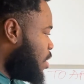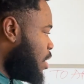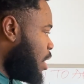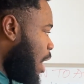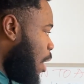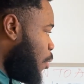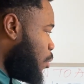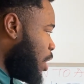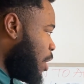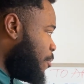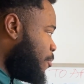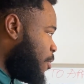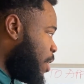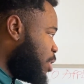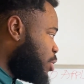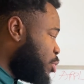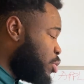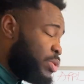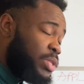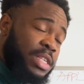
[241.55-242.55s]
I would advise
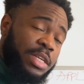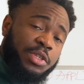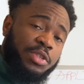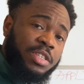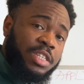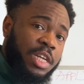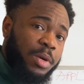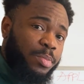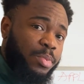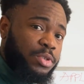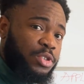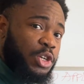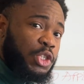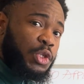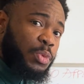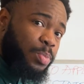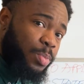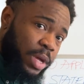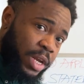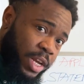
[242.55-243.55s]
you stick to the deposit.
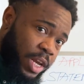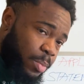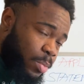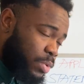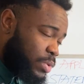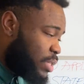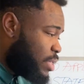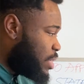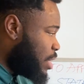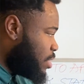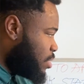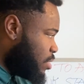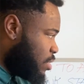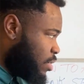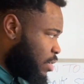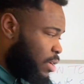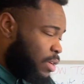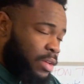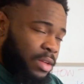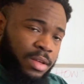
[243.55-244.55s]
Just pay the deposit and
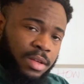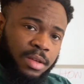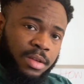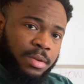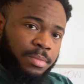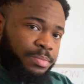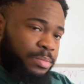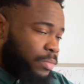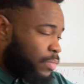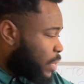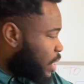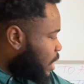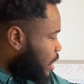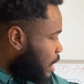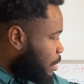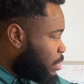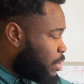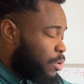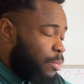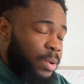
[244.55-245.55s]
keep
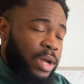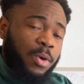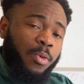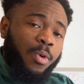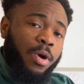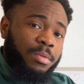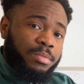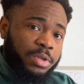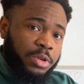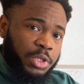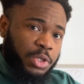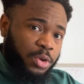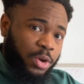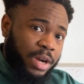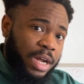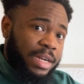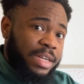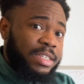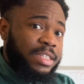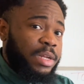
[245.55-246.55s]
the remaining one because you're gonna
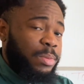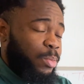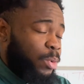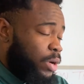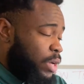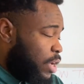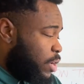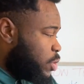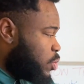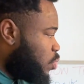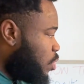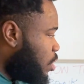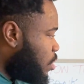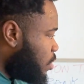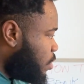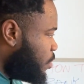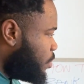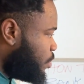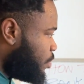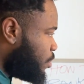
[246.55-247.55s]
need the money as well.